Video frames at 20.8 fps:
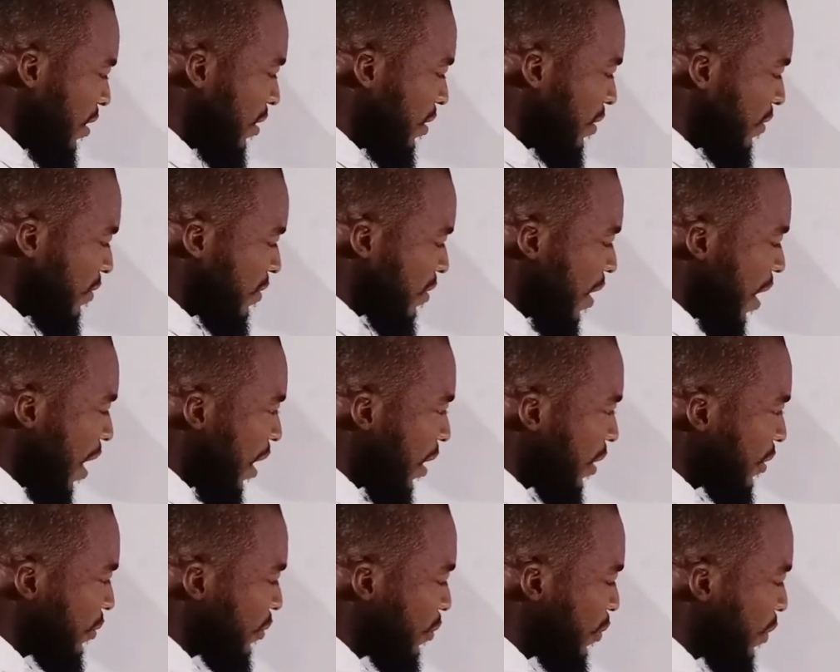This is
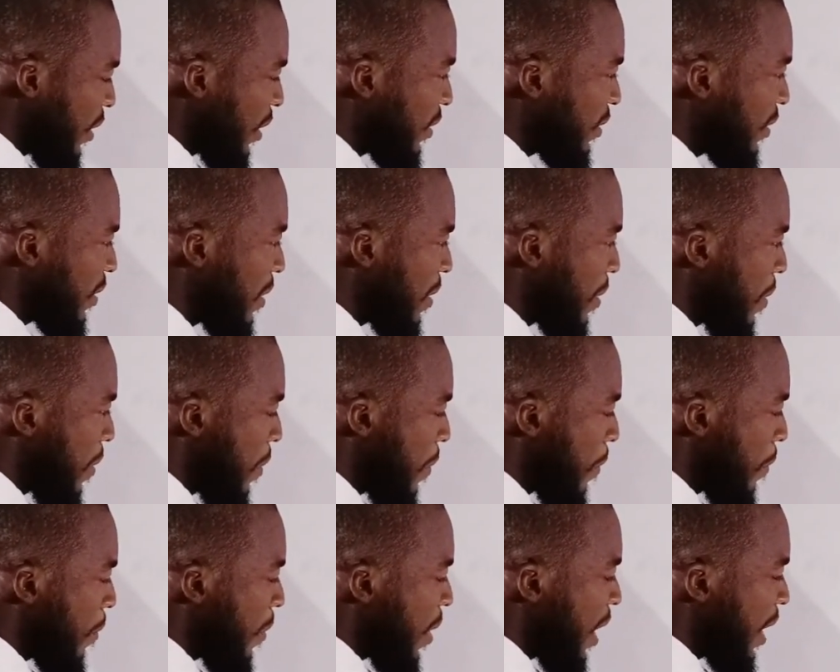x squared
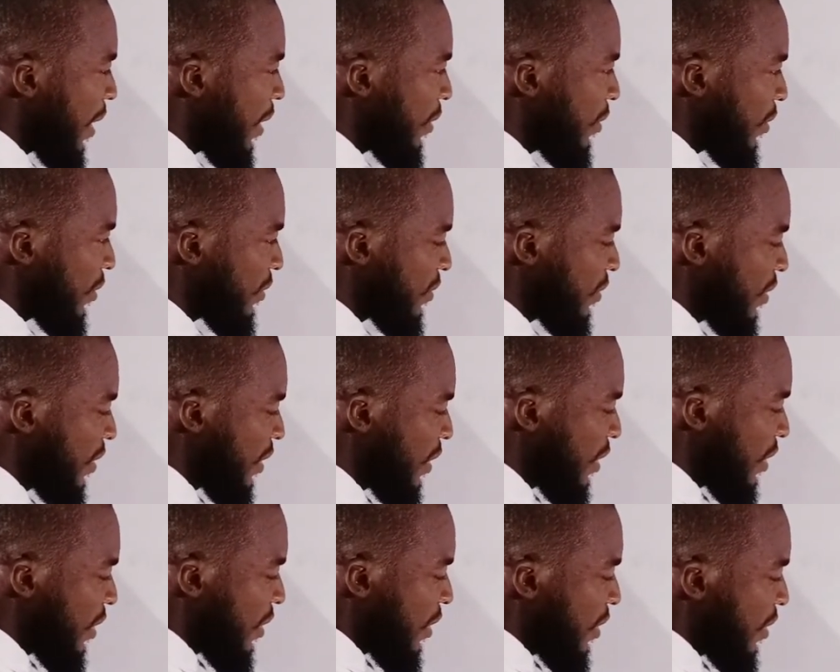minus
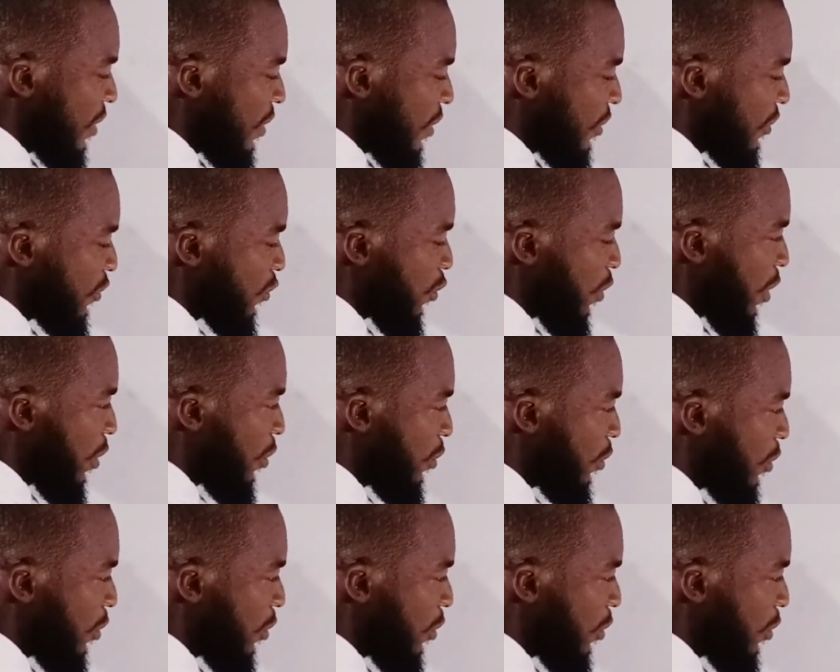the square